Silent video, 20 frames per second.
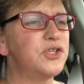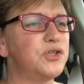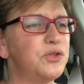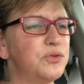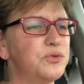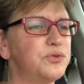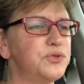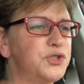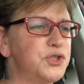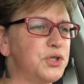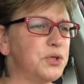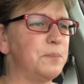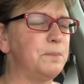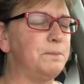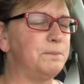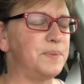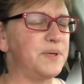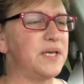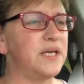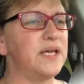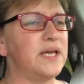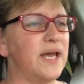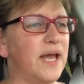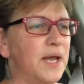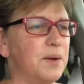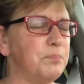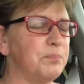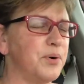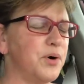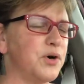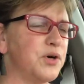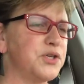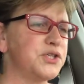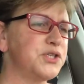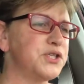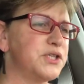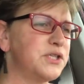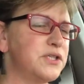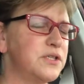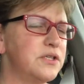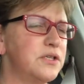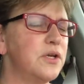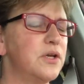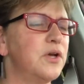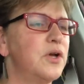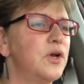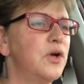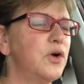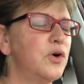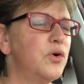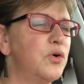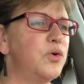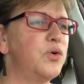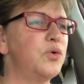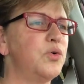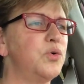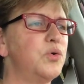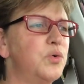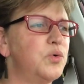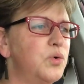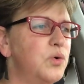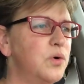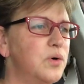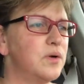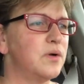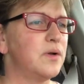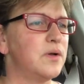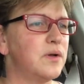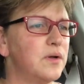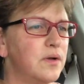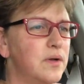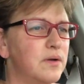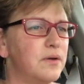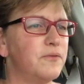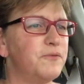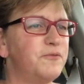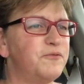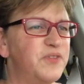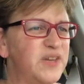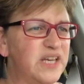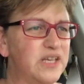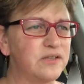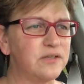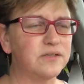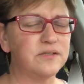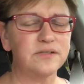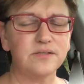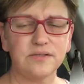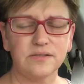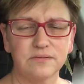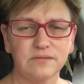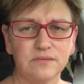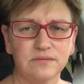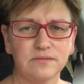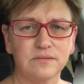you to be a person who feels,